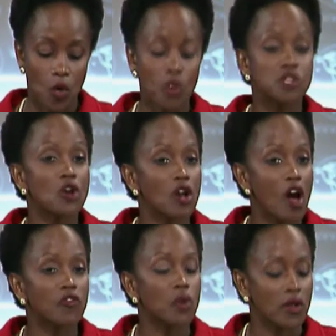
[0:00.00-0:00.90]
We start
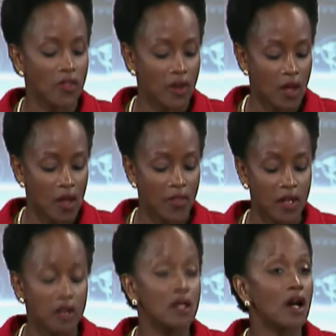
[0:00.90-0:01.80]
off with
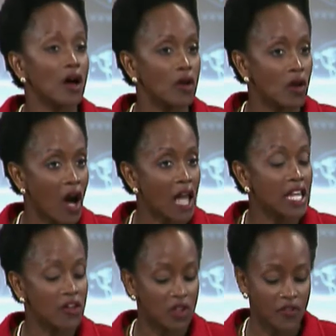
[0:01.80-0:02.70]
the uh, high
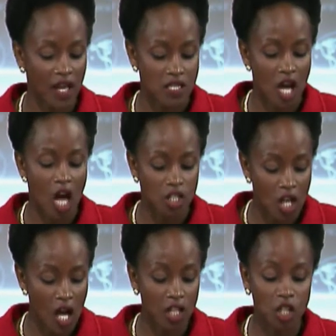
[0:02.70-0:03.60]
level event on
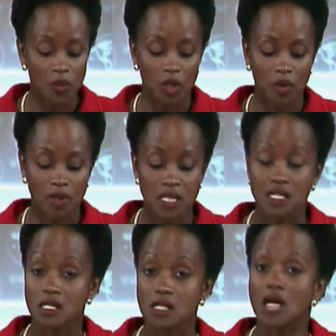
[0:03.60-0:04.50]
non communicable
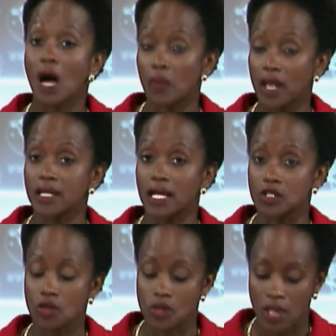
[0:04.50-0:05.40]
diseases on Monday and
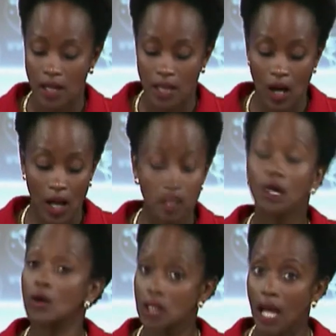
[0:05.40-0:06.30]
Tuesday. Now, I
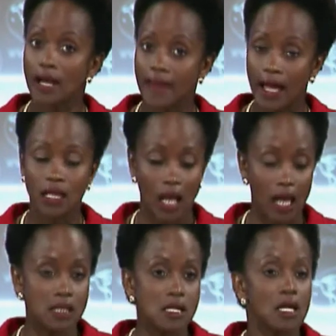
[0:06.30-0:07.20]
know a lot of the
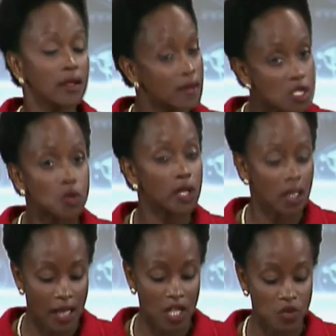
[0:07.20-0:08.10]
headlines this week
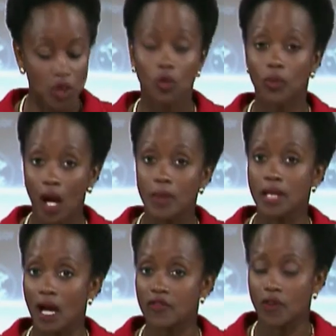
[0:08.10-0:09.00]
and next week will probably
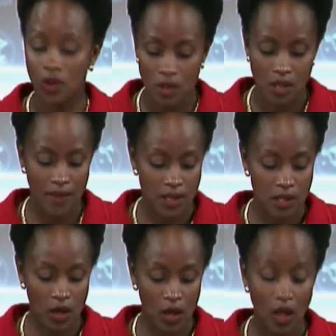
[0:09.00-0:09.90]
not focus on
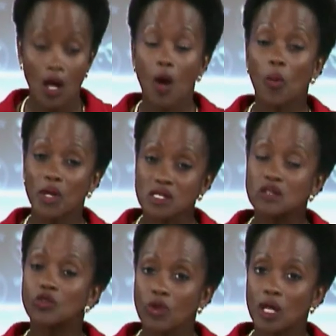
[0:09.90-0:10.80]
this area but it's an
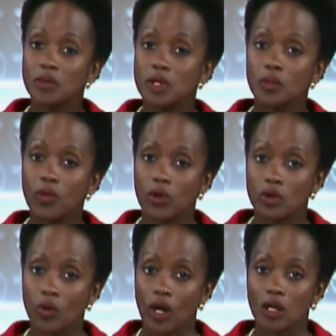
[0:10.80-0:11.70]
incredibly
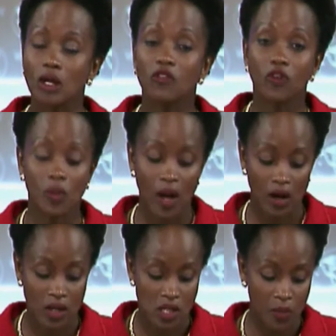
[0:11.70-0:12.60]
important one for
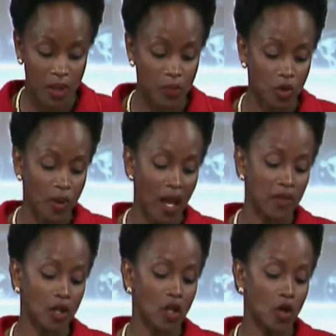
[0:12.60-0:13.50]
Americans and people around
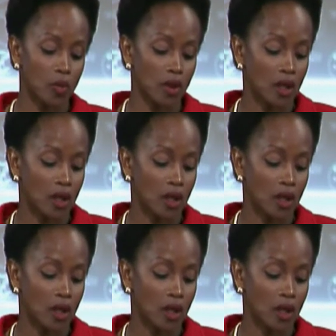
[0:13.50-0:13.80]
the globe.